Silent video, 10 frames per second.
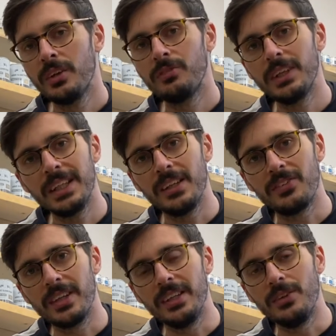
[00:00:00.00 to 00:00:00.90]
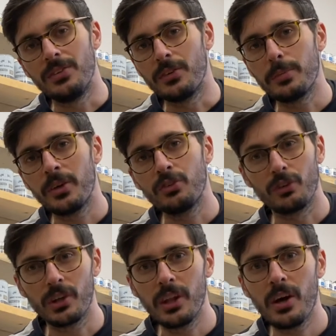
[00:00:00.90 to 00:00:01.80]
really easily using a sponge or
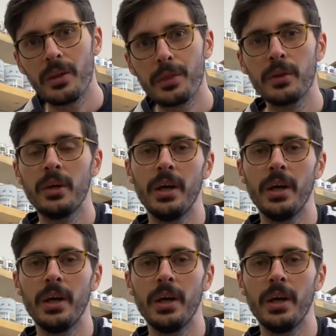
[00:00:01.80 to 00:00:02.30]
a cloth,